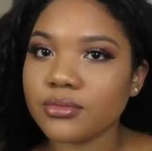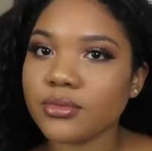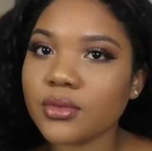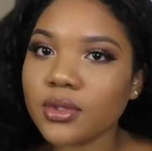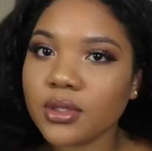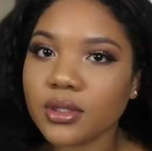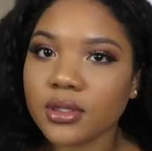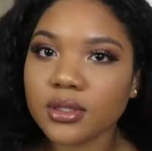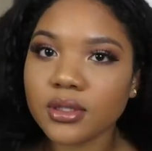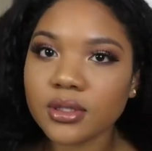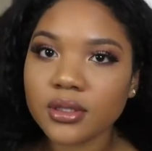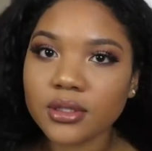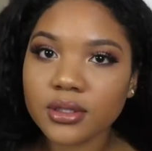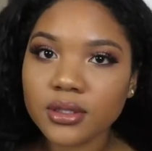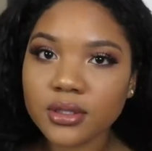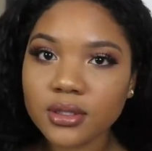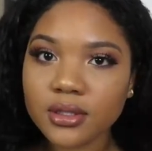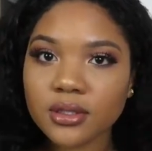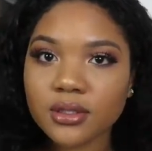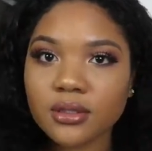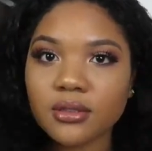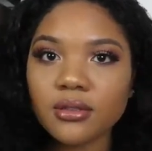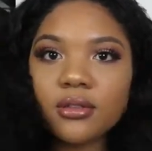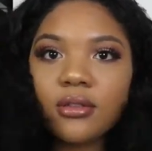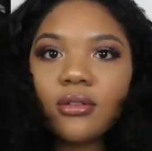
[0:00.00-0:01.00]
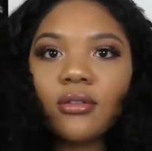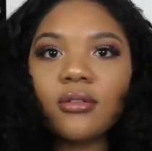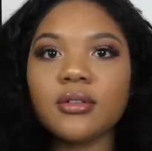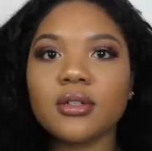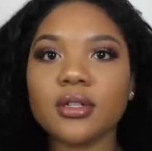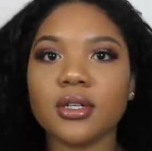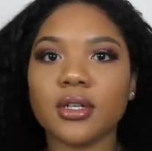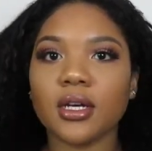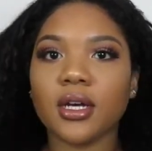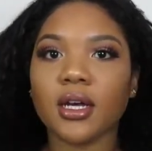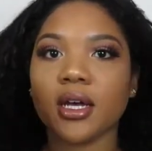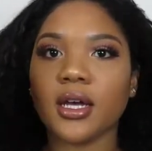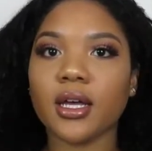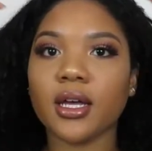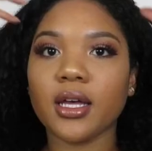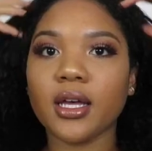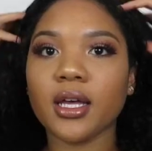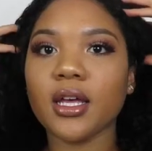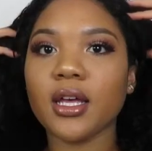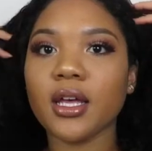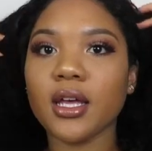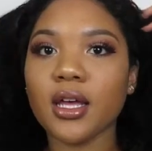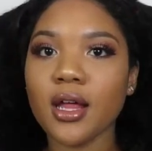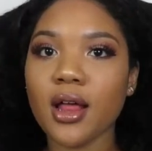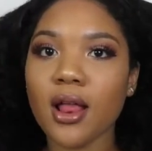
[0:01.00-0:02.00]
Let's see.
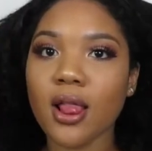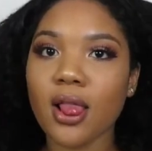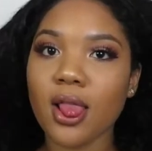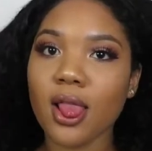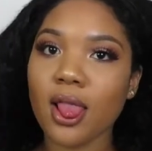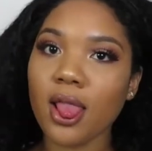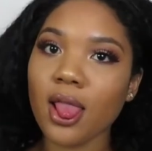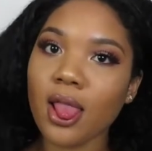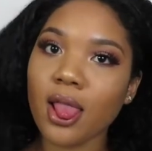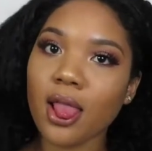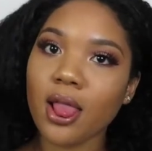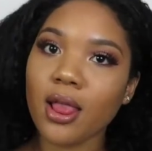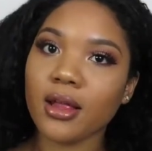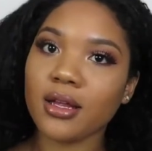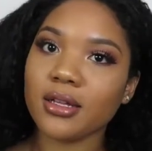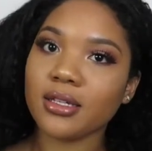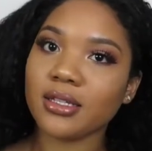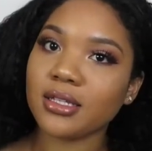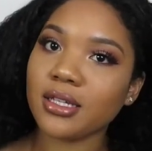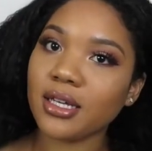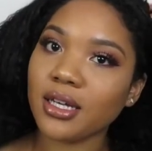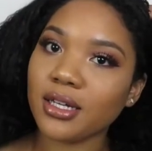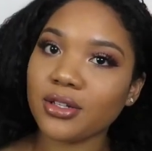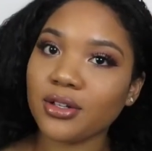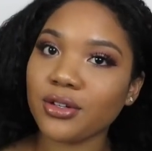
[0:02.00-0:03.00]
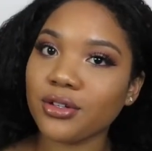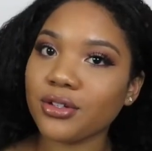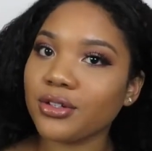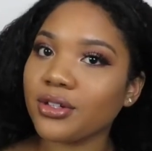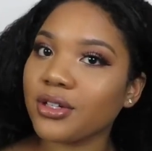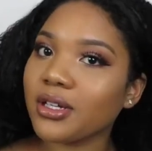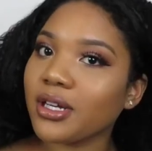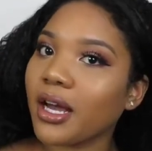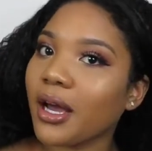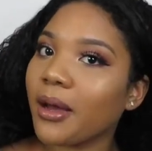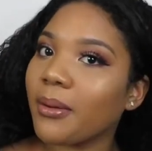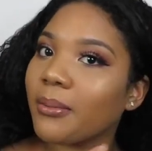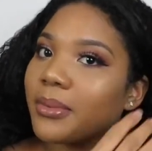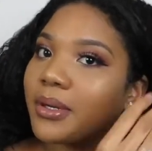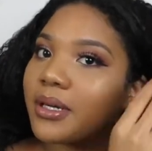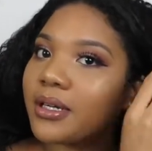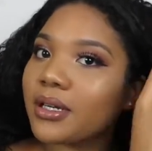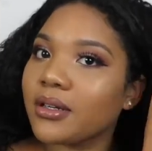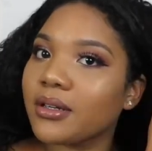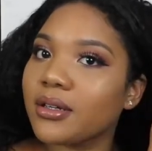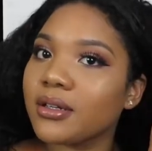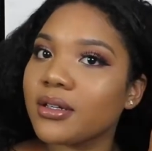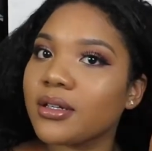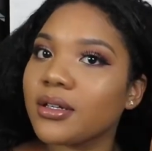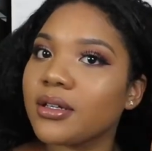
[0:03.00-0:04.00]
Okay. See, I told you it got
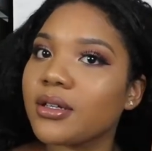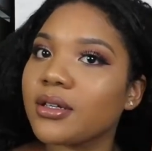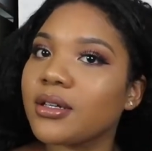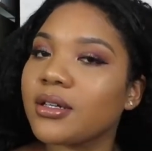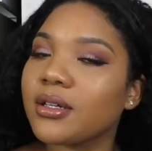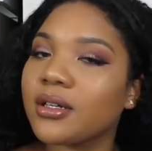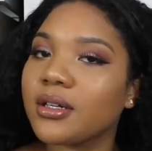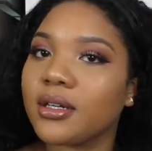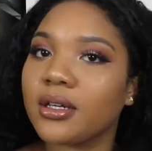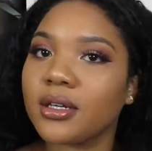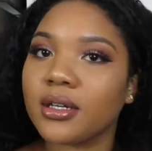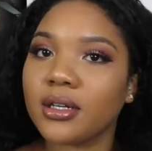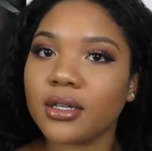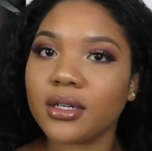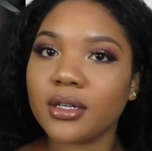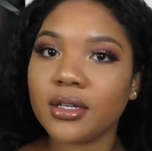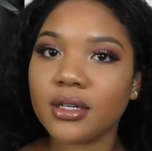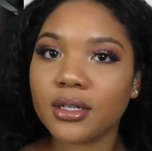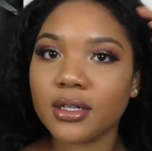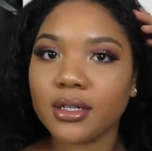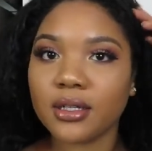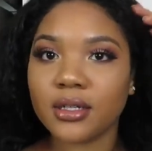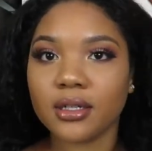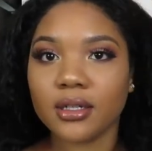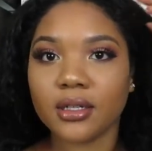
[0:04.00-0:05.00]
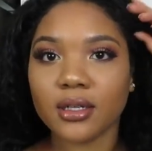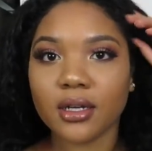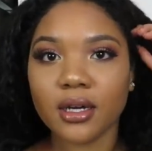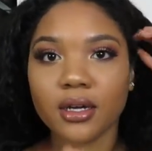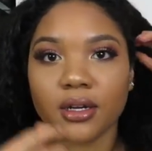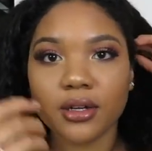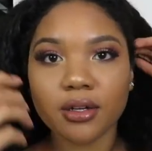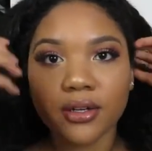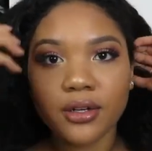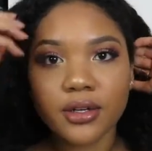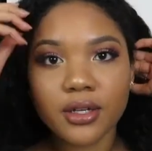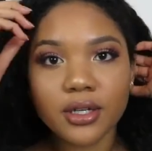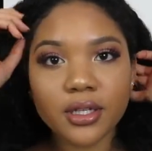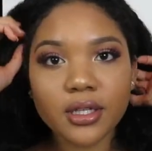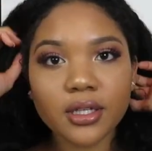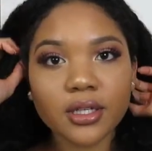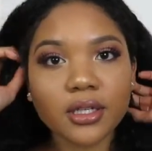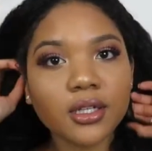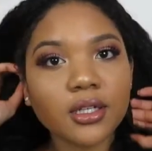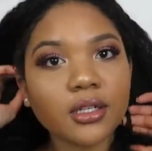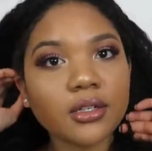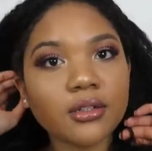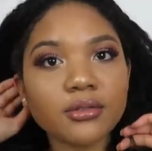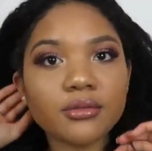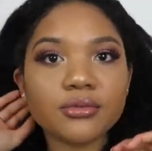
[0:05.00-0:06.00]
bigger. And I got a crink
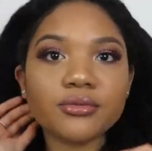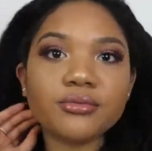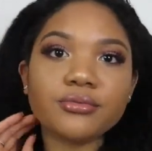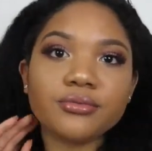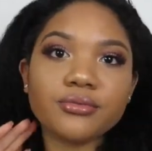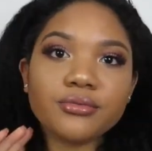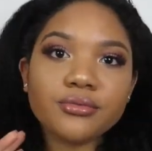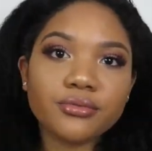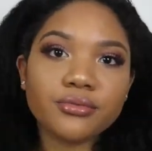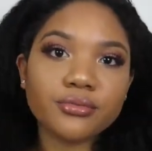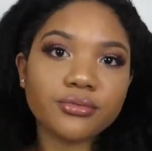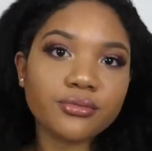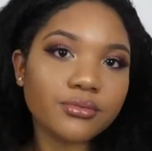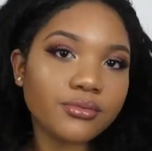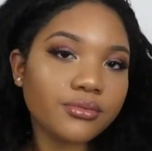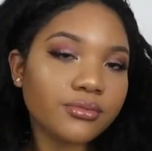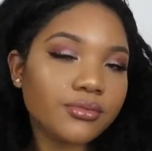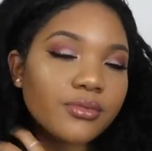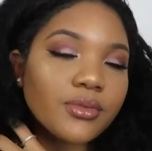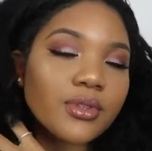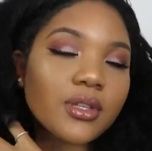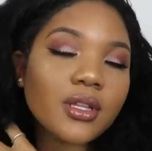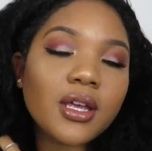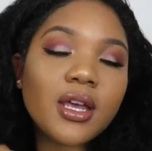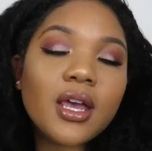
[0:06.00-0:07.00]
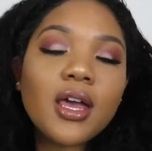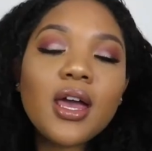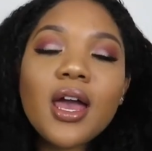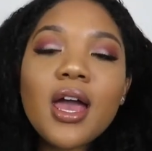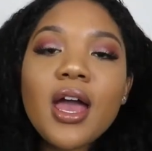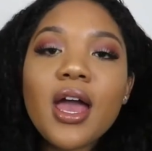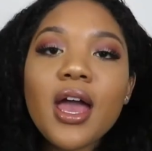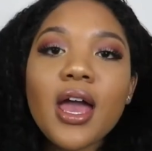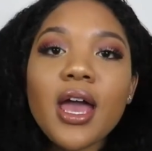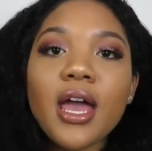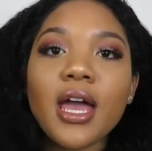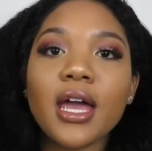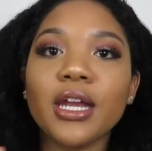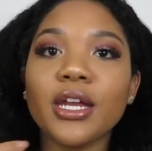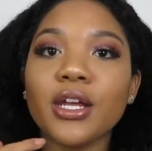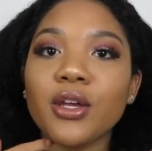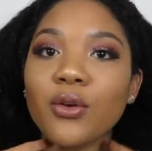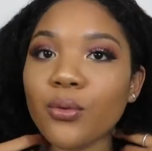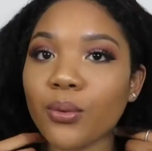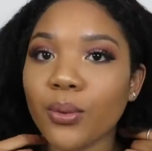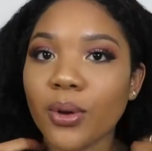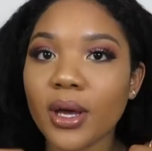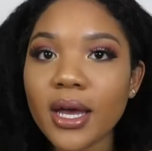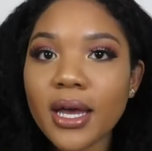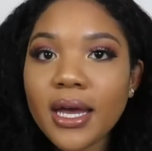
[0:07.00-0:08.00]
in it.
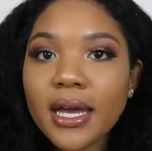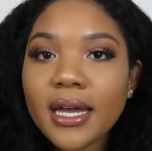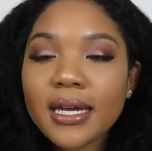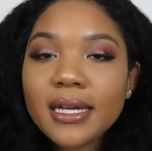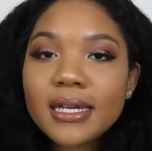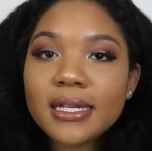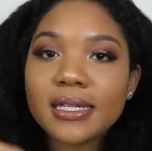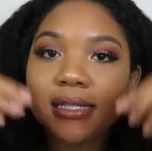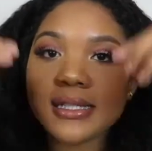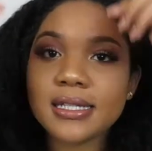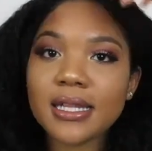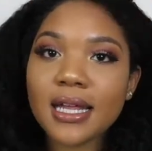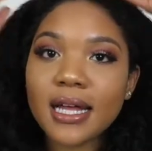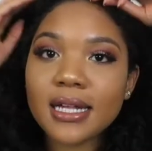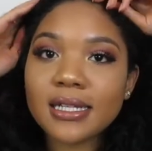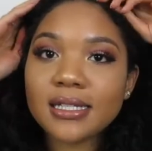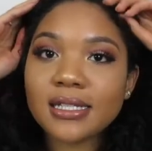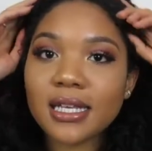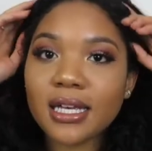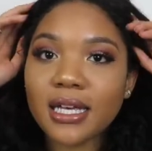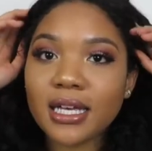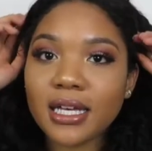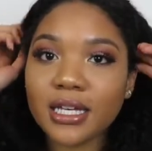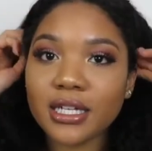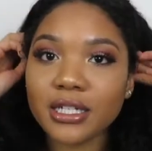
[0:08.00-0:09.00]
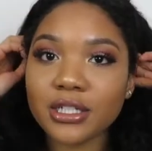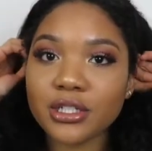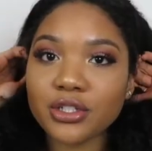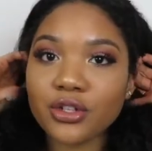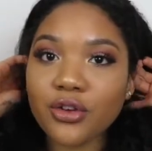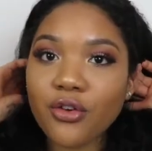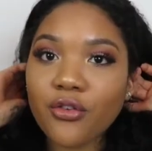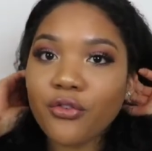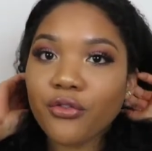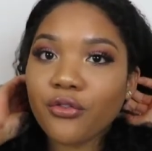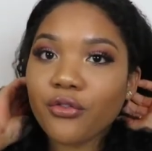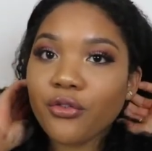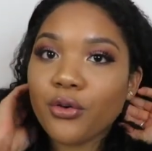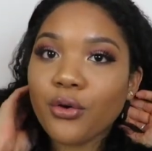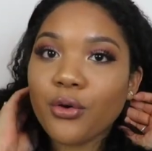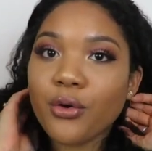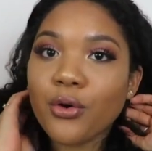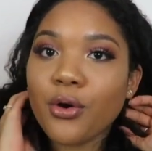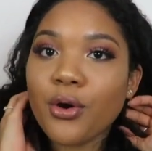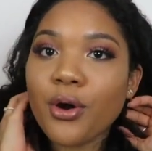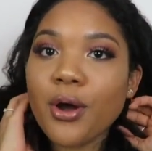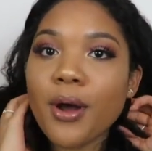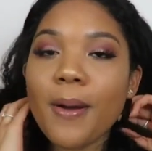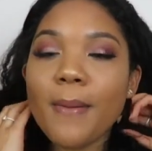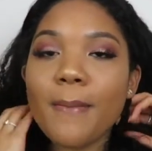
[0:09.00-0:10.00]
Anyways, that's it
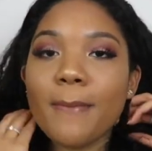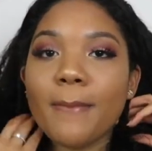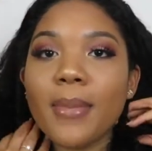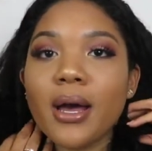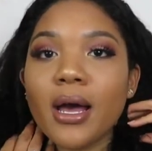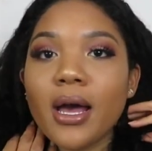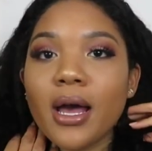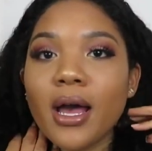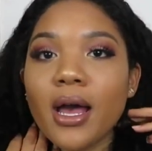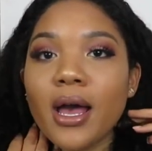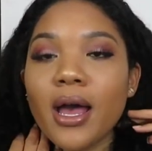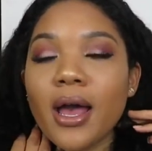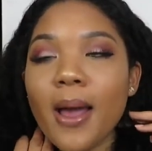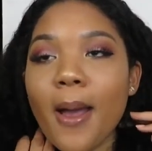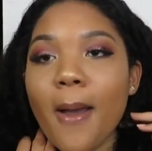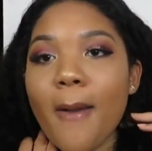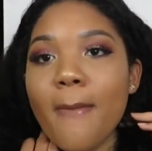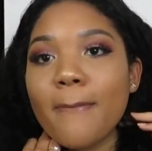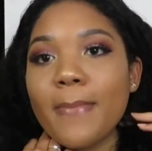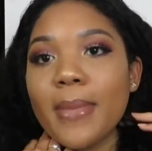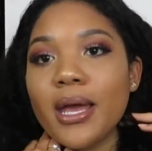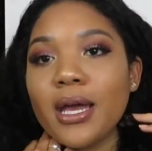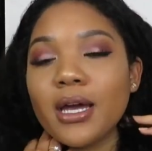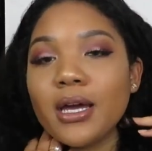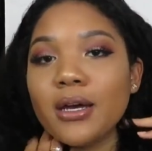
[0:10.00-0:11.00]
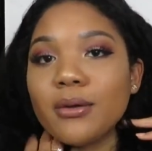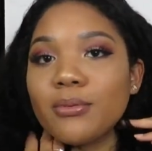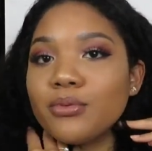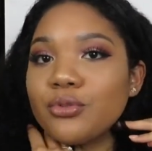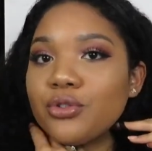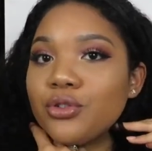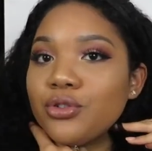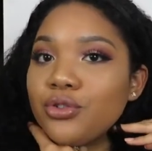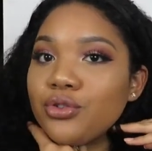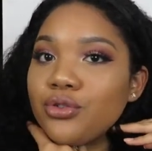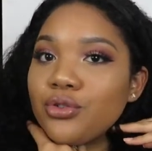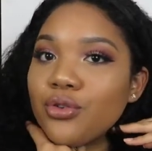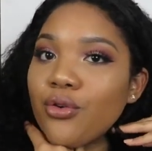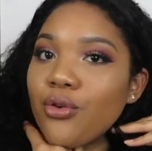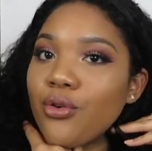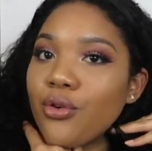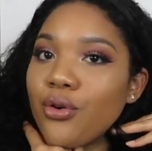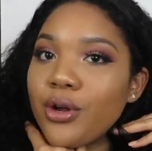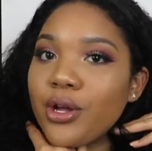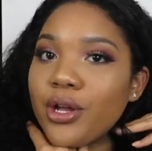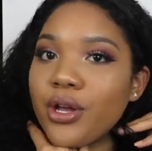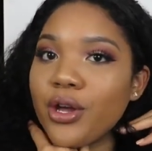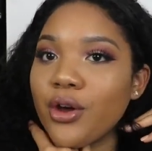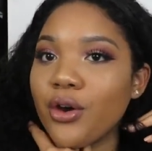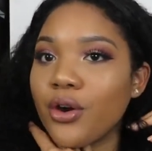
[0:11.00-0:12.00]
for my makeup
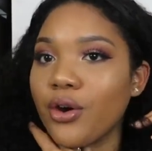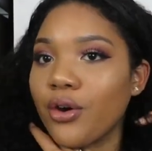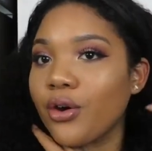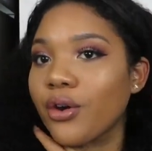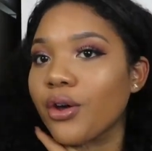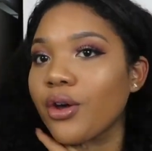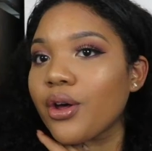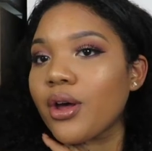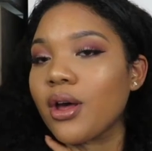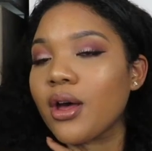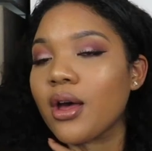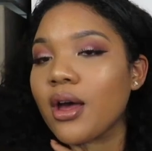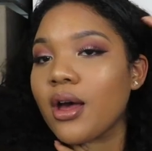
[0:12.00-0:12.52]
tutorial.